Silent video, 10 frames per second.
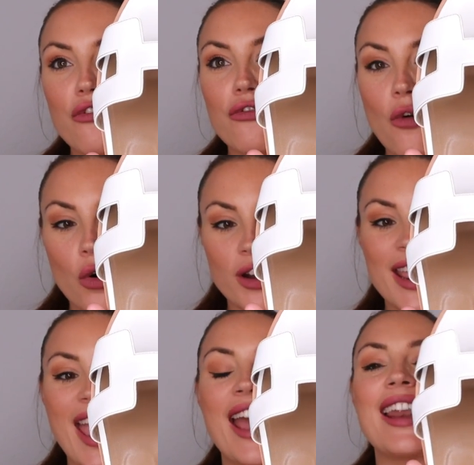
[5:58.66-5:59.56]

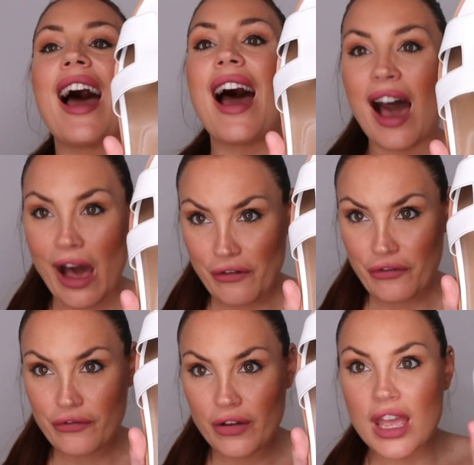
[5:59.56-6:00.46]
40 and a
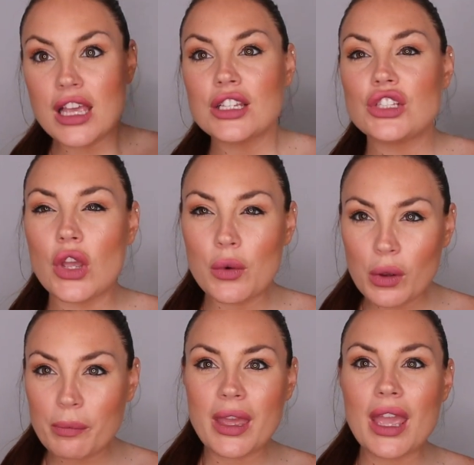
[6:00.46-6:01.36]
half. So it
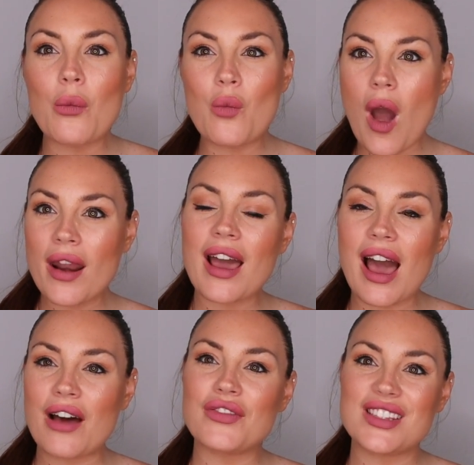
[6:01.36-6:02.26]
will be
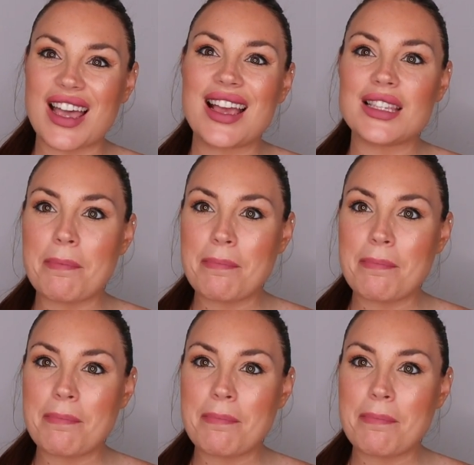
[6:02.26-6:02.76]
1.5 size